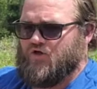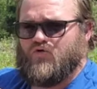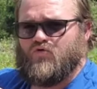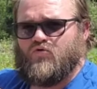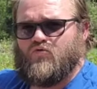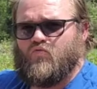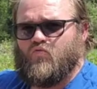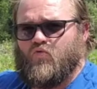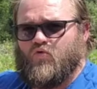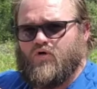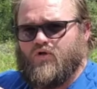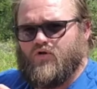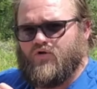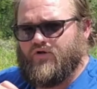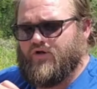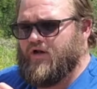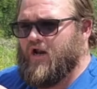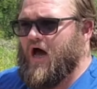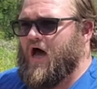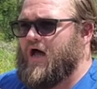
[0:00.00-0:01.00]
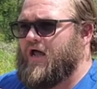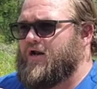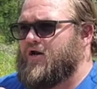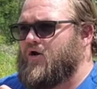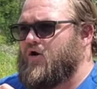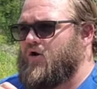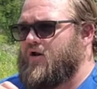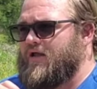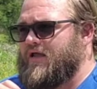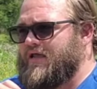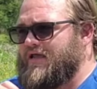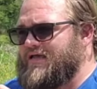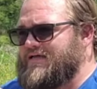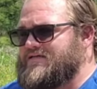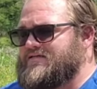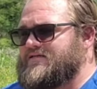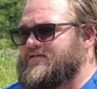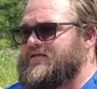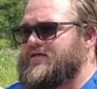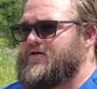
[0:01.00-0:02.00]
that you will not
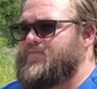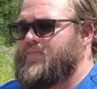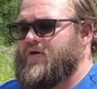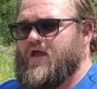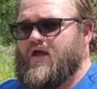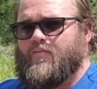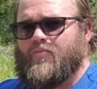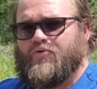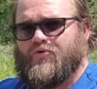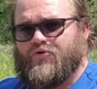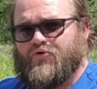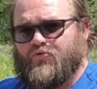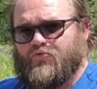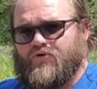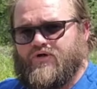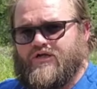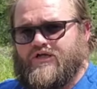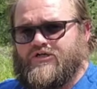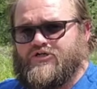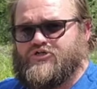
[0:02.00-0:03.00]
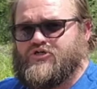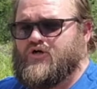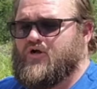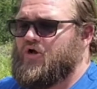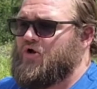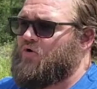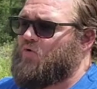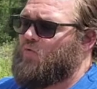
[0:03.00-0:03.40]
easily be able to reach